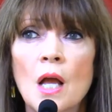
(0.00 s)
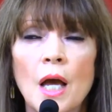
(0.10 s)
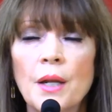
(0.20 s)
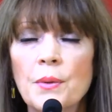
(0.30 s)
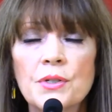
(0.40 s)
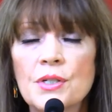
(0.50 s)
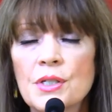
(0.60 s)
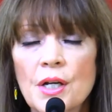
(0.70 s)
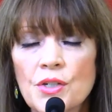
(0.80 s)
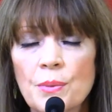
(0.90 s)
And it was
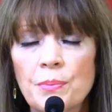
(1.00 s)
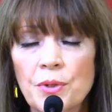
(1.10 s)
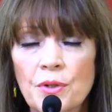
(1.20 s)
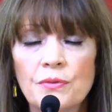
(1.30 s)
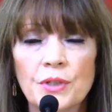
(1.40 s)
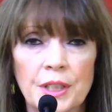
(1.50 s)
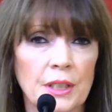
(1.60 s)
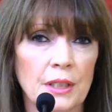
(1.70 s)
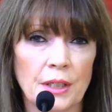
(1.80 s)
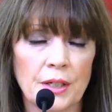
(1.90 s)
such a beautiful
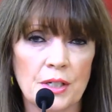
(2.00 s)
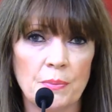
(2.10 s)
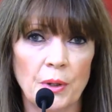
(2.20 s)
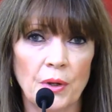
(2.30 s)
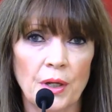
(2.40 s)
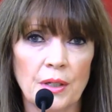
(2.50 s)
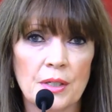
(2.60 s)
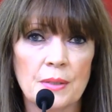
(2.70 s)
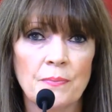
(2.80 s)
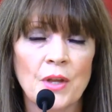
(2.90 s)
healing
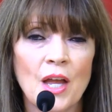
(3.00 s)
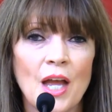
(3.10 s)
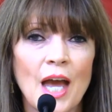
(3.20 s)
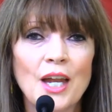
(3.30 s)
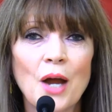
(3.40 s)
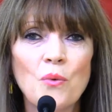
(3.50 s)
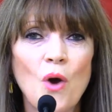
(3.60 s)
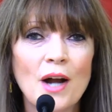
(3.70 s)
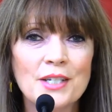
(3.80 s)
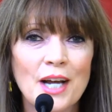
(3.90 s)
experience. And I
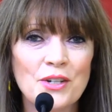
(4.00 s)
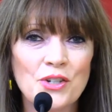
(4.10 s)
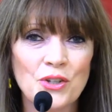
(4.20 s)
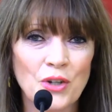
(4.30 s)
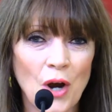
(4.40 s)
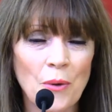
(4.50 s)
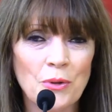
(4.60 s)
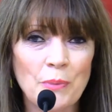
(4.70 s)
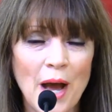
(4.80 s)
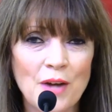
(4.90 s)
walked out to the car
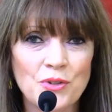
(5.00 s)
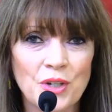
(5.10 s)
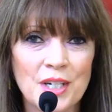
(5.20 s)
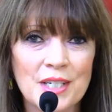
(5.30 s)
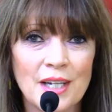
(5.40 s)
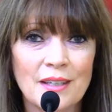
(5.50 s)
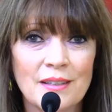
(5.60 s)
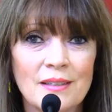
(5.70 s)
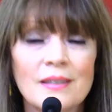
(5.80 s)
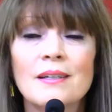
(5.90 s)
with Patrick, and it's like,
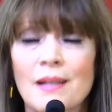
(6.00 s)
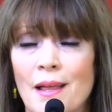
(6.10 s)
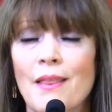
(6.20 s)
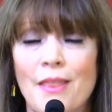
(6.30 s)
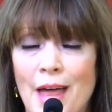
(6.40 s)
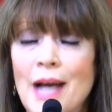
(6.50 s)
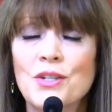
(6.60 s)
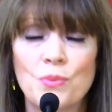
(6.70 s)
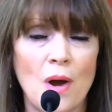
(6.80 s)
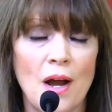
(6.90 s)

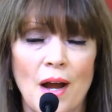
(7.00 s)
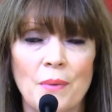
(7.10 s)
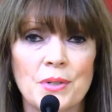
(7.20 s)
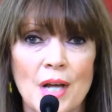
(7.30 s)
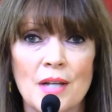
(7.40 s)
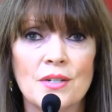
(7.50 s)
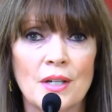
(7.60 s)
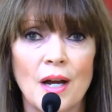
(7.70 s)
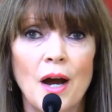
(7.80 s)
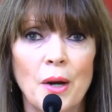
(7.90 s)
that's why I was asked to
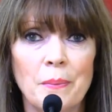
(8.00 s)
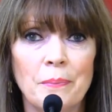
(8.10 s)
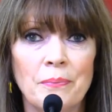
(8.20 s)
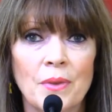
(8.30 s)
come.